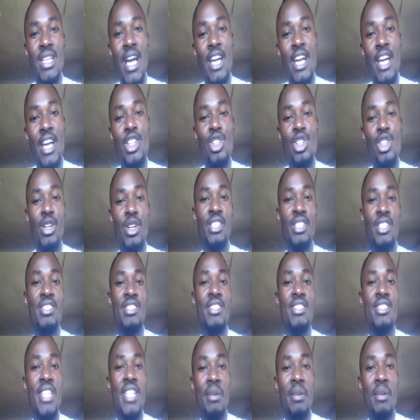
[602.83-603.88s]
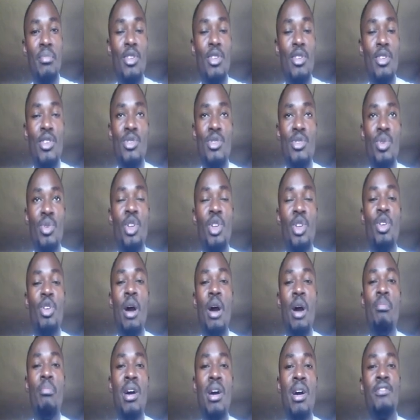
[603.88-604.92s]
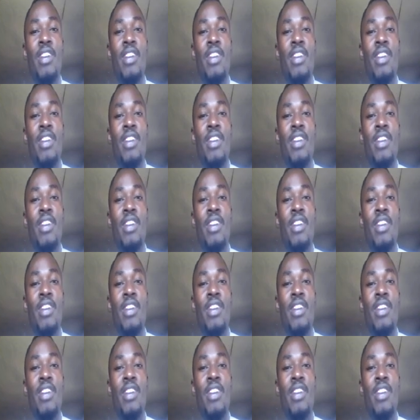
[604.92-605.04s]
and show its stem, because when you're above,